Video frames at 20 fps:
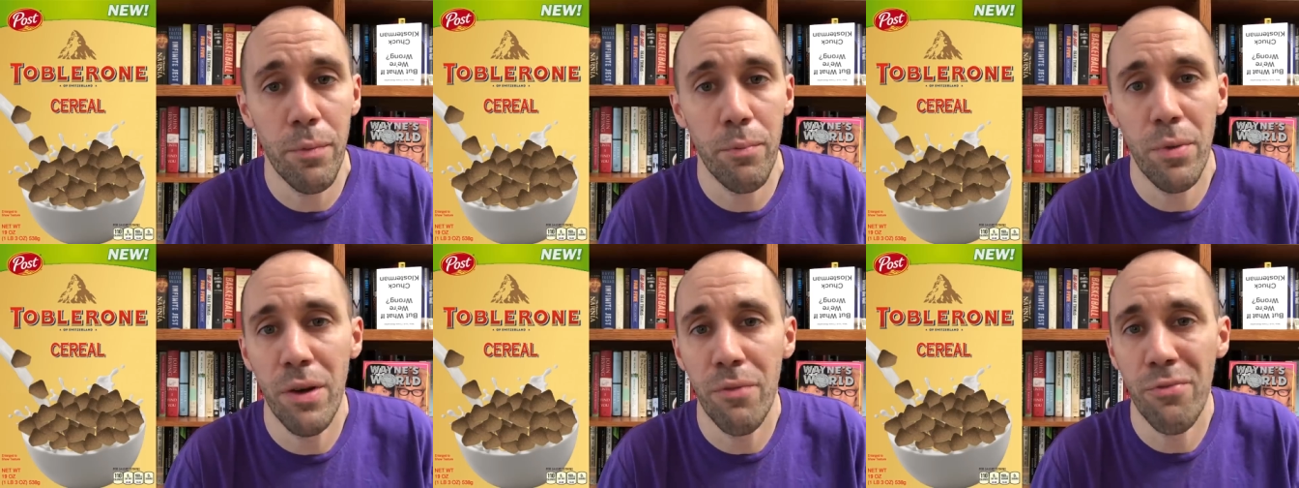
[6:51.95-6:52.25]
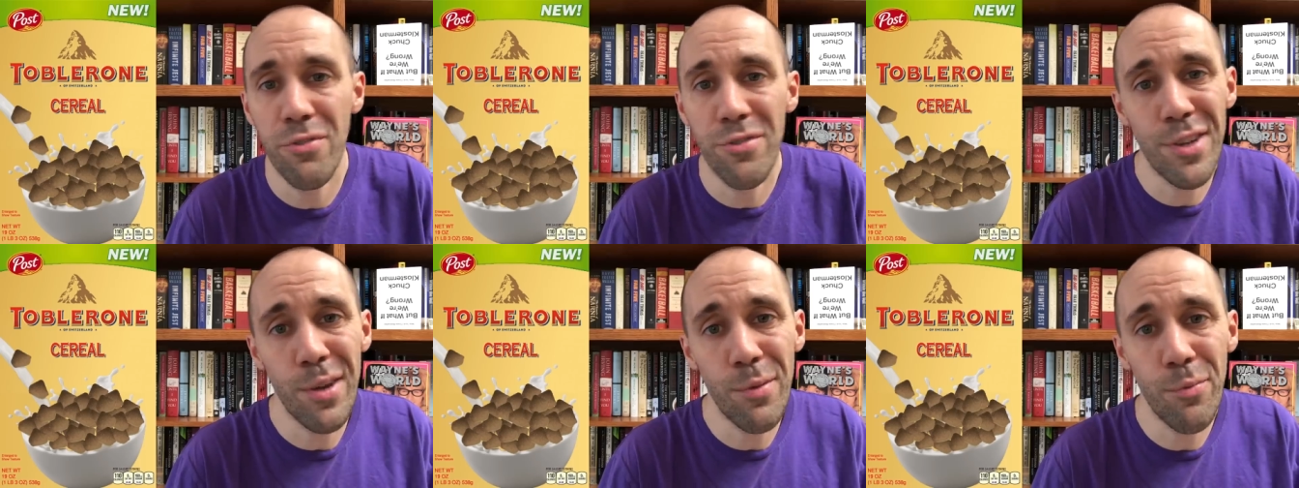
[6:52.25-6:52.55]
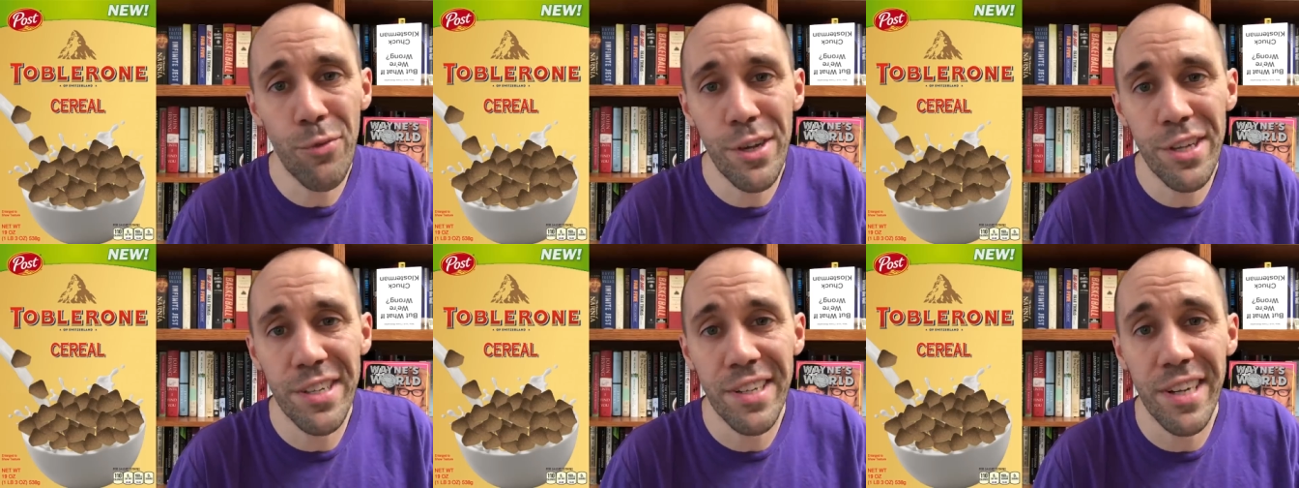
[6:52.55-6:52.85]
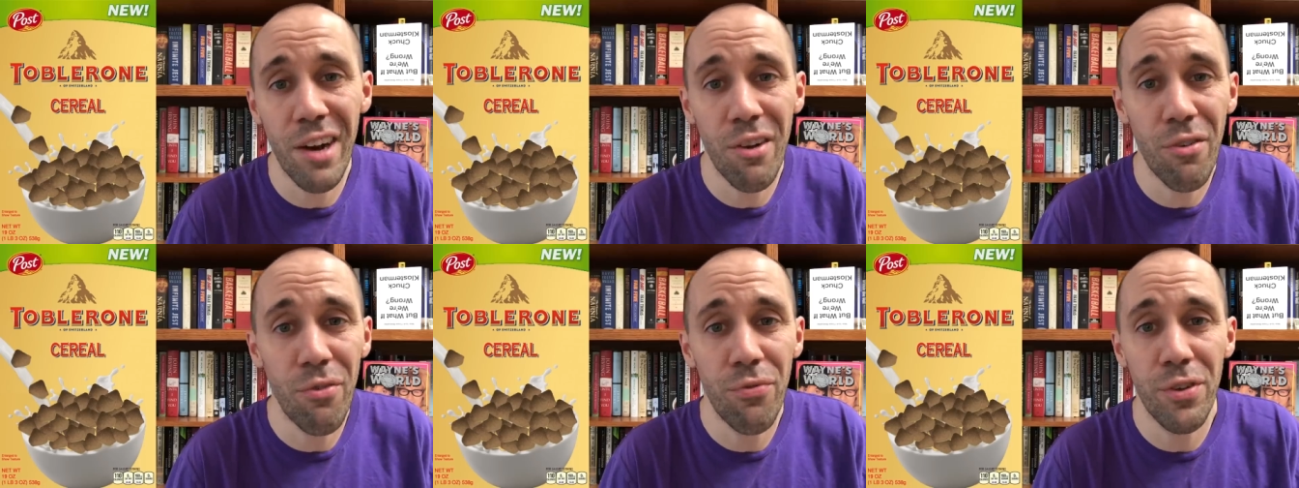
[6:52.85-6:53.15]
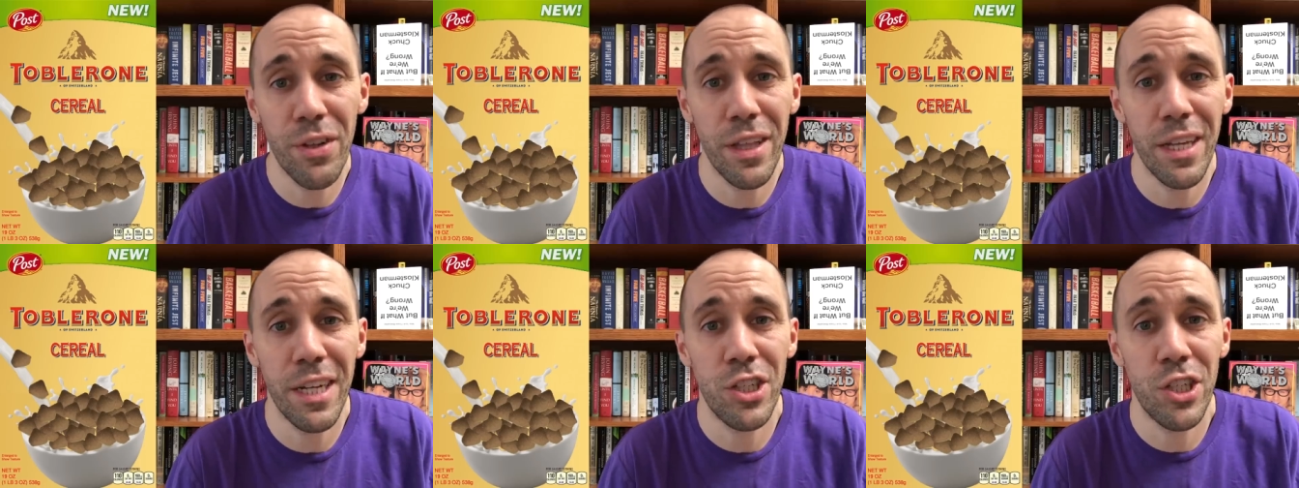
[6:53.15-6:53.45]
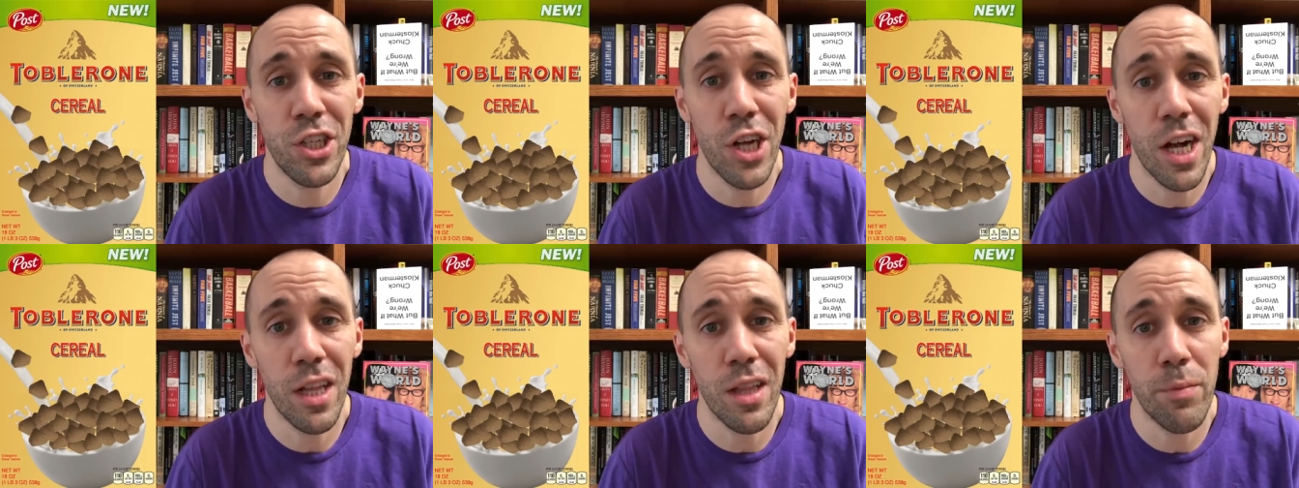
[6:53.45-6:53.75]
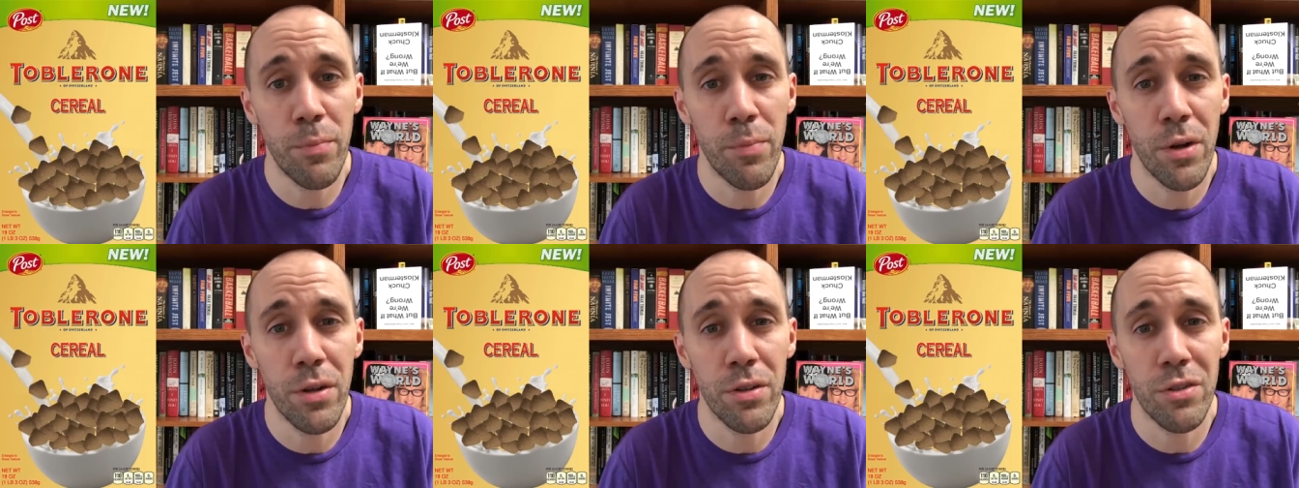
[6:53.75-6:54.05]
But for some reason, I don't feel like
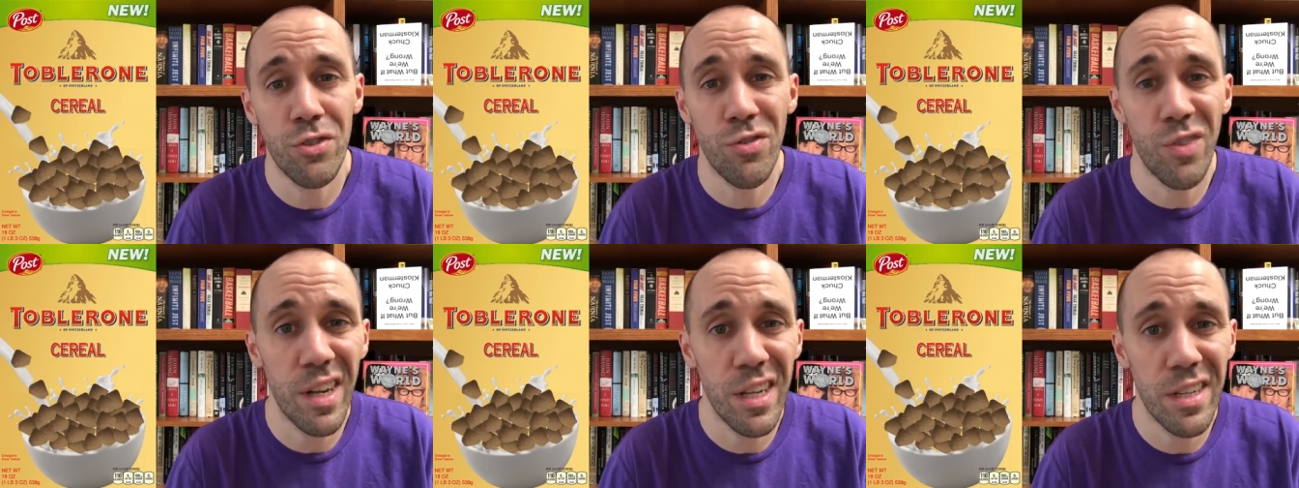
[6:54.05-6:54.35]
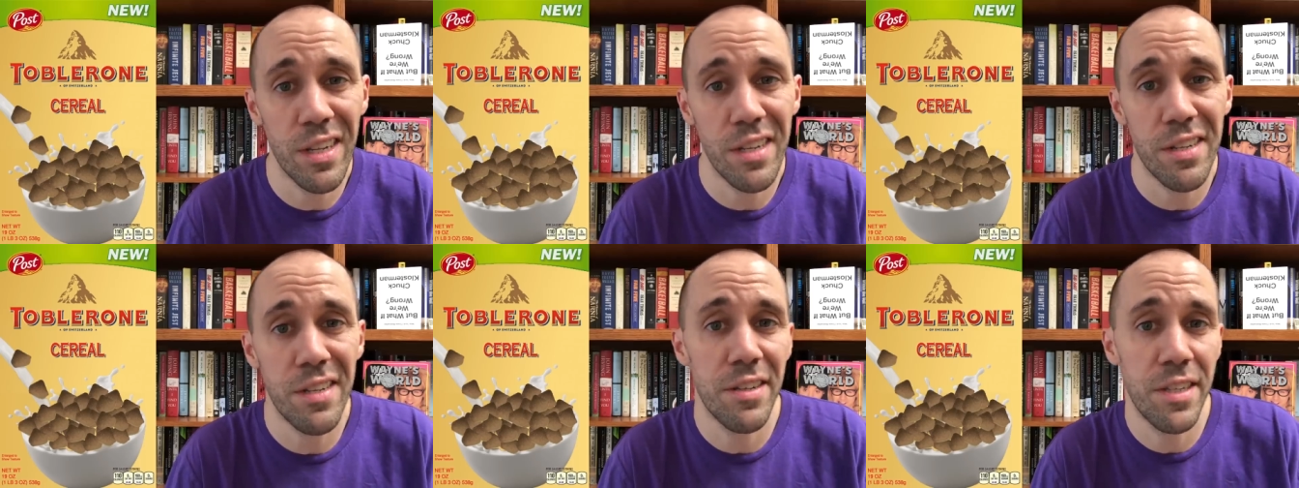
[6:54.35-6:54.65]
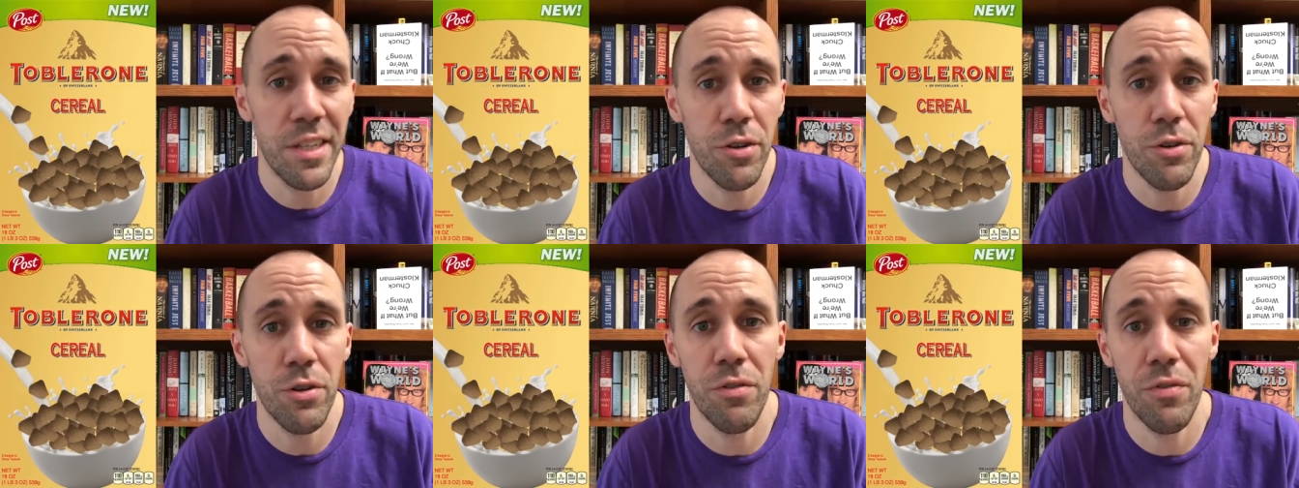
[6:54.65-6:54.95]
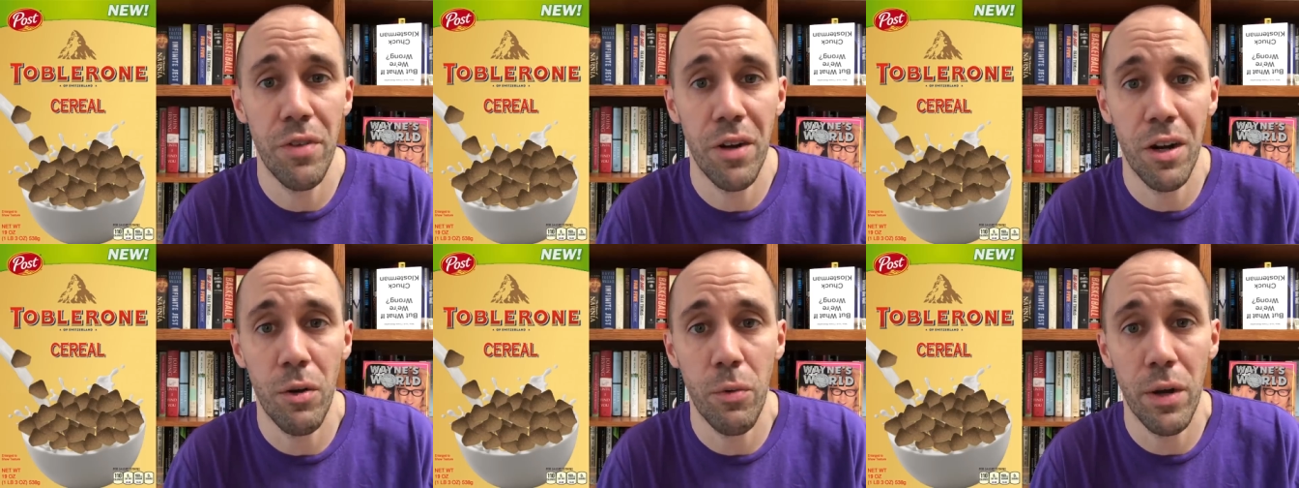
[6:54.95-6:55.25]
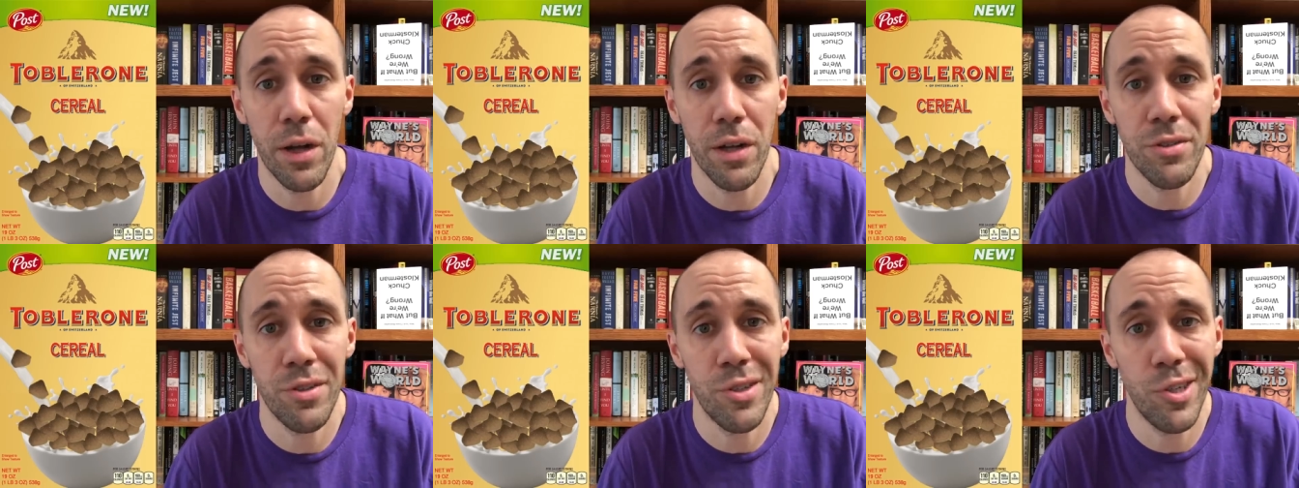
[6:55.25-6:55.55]
chocolate bars translate to cereal very well,